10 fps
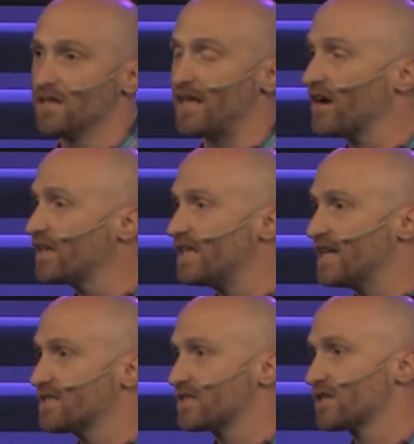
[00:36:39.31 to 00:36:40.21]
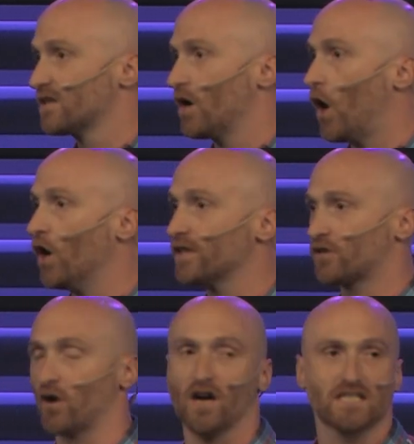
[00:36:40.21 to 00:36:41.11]
There he is on the
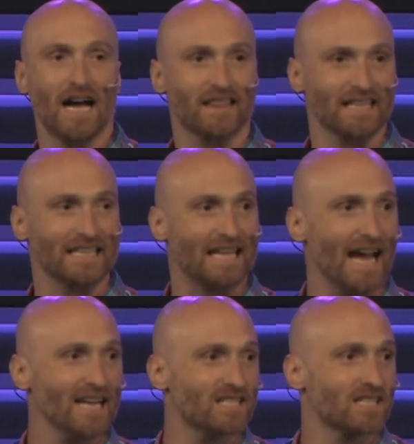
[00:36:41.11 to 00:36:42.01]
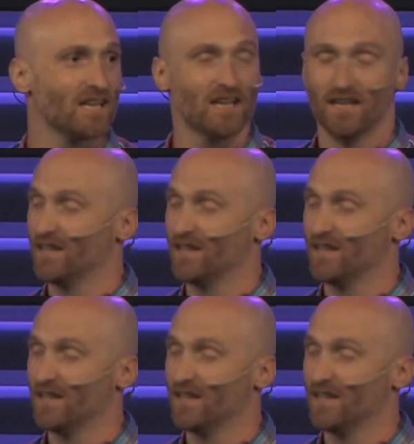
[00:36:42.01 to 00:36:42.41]
cross at the gates